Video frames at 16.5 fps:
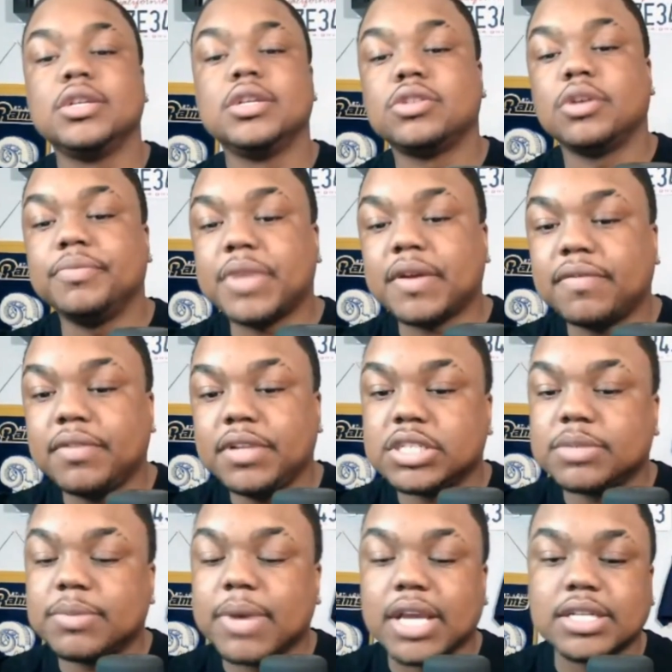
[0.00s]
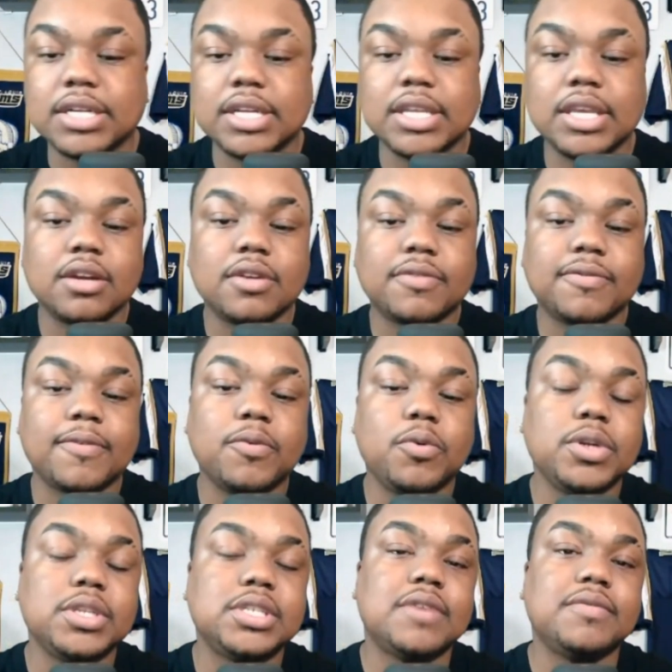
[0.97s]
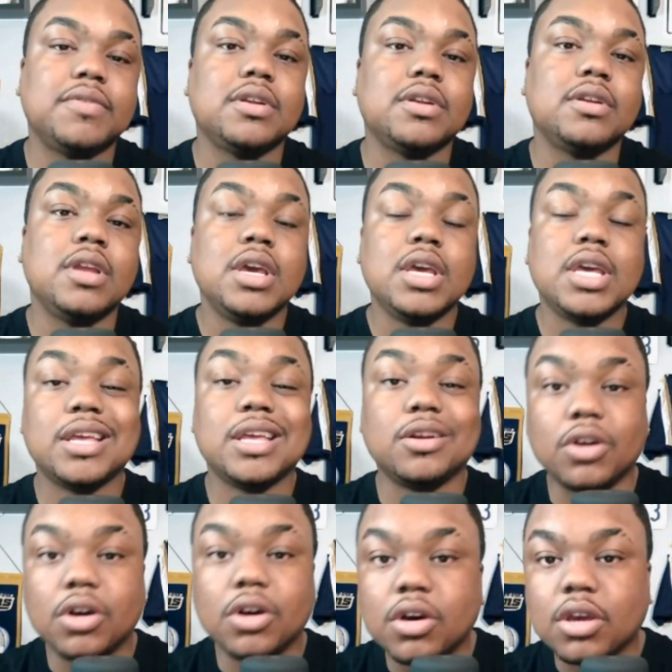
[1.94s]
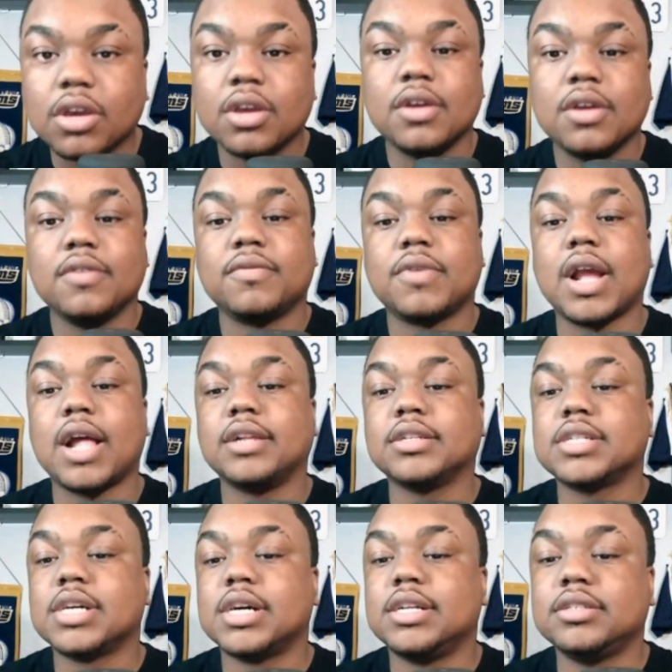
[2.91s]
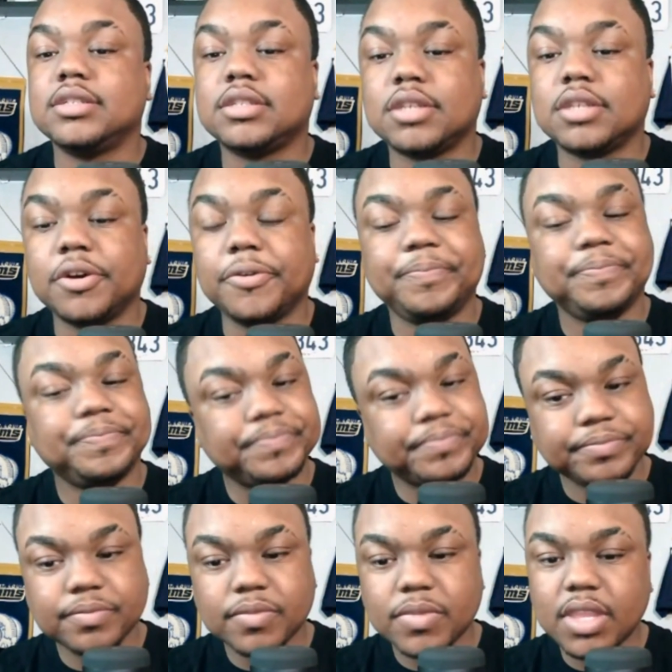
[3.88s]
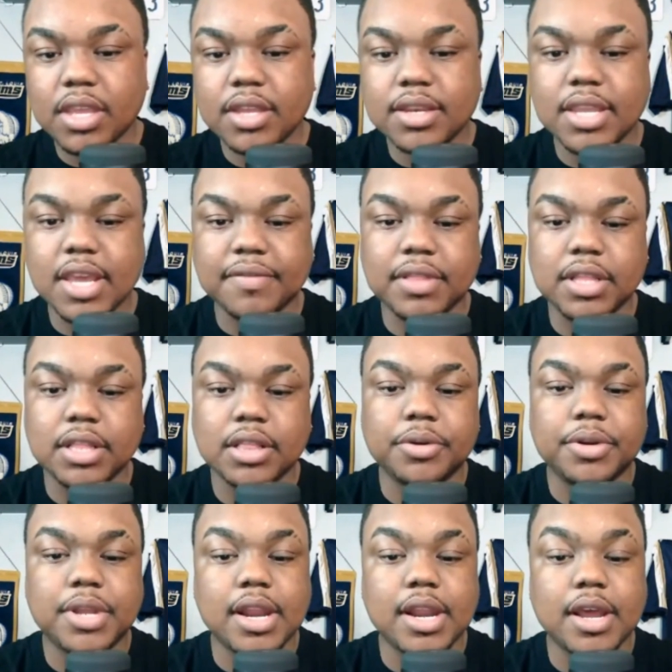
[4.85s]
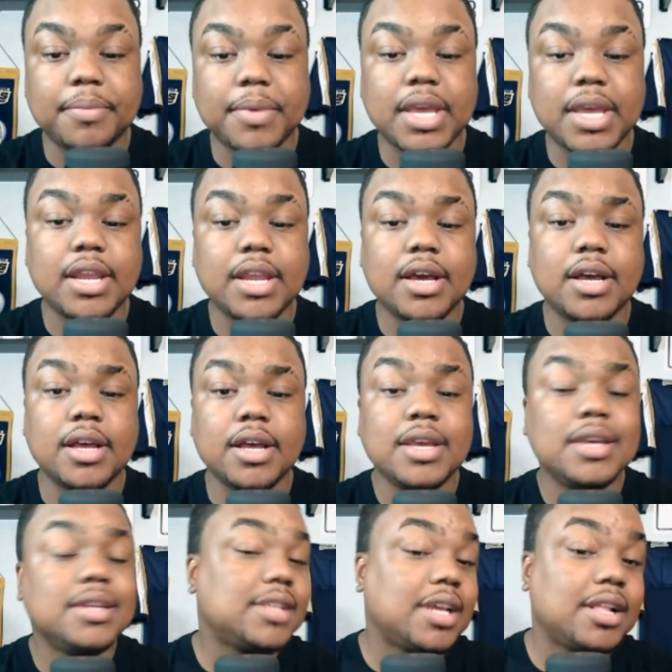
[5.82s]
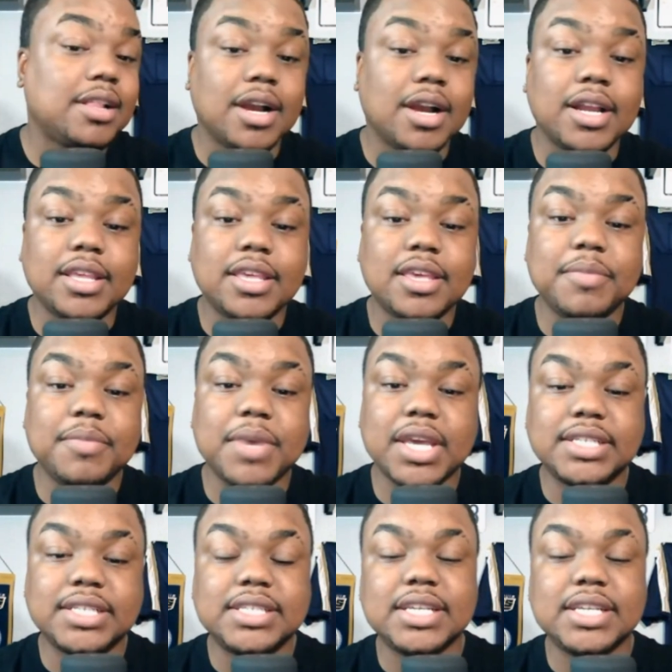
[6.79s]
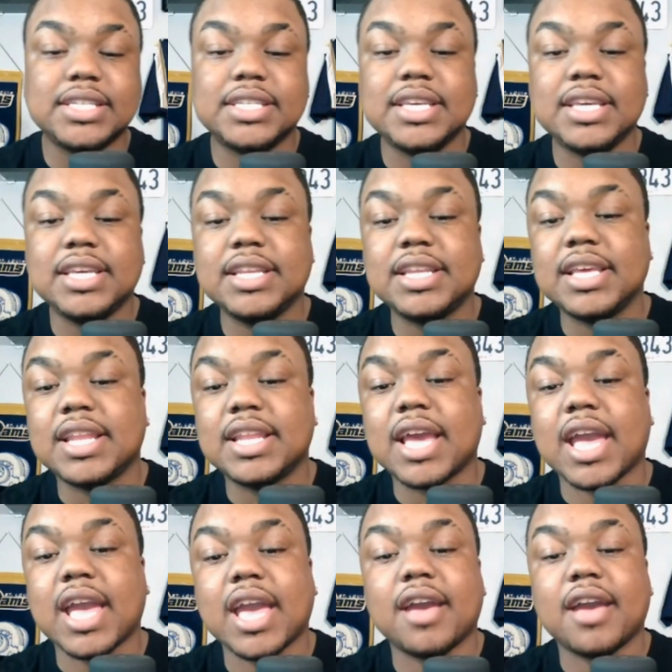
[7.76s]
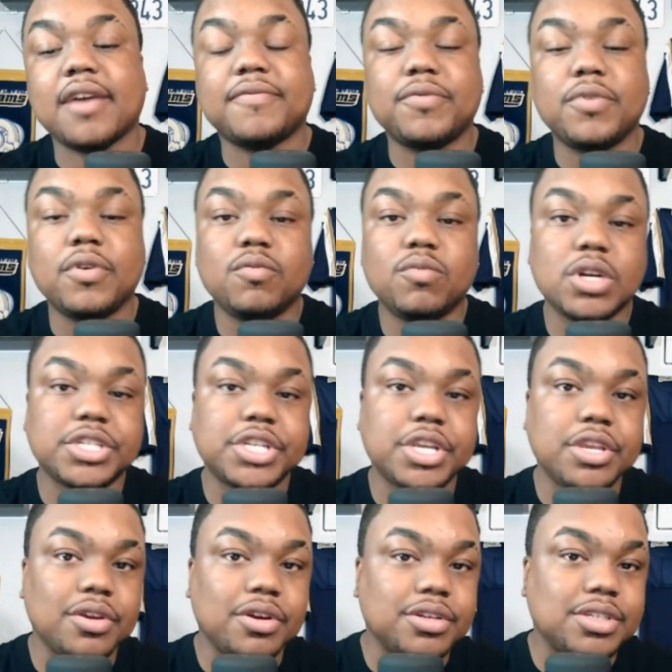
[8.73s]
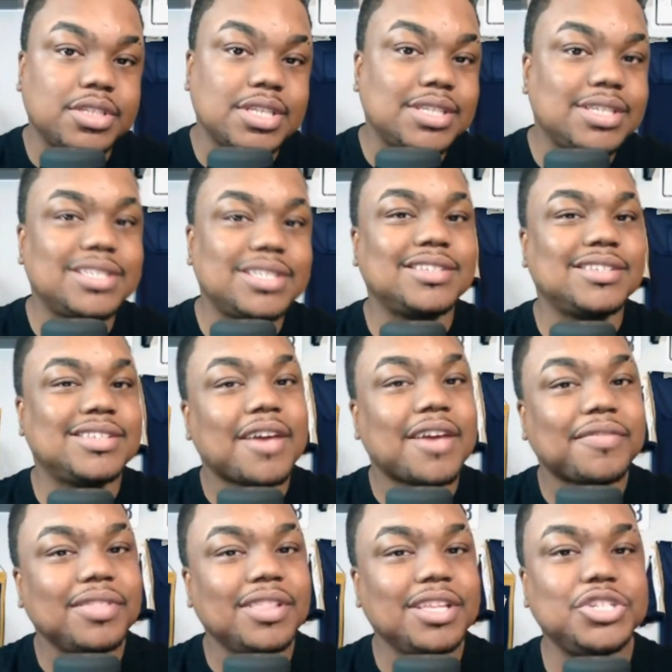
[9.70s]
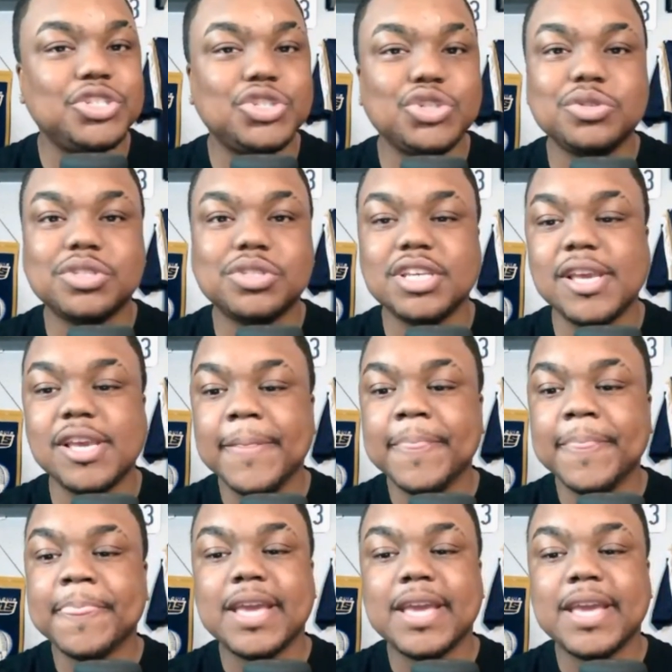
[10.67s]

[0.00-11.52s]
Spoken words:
So I'm definitely smashing the under for 47 and a hook for Alex Collins. So definitely load that up. And Taylor Heineke, man, 16 and a half rushing yards. This is definitely juicy.